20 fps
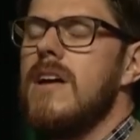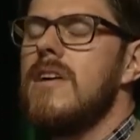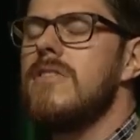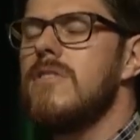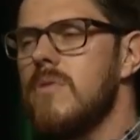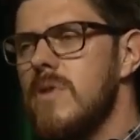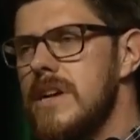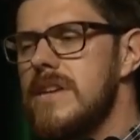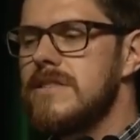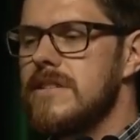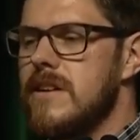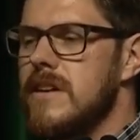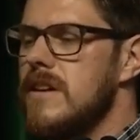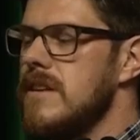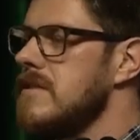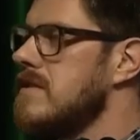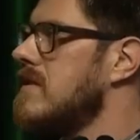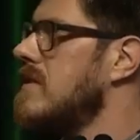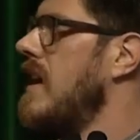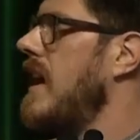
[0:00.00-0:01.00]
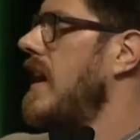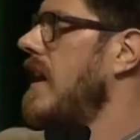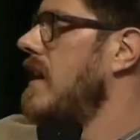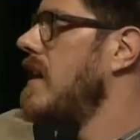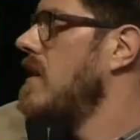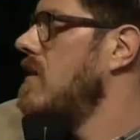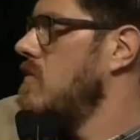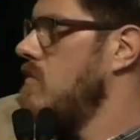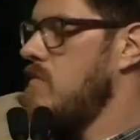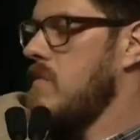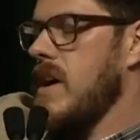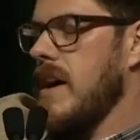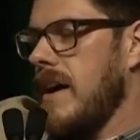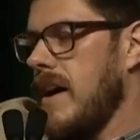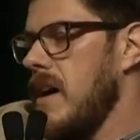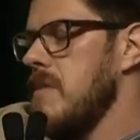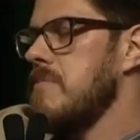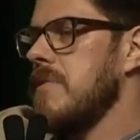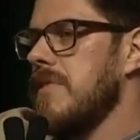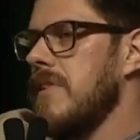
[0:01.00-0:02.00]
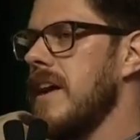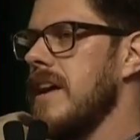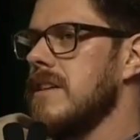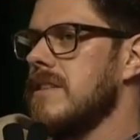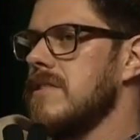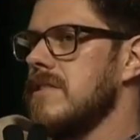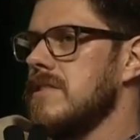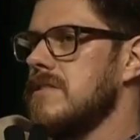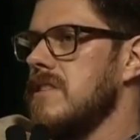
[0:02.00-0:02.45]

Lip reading: The reason is that my hypothetical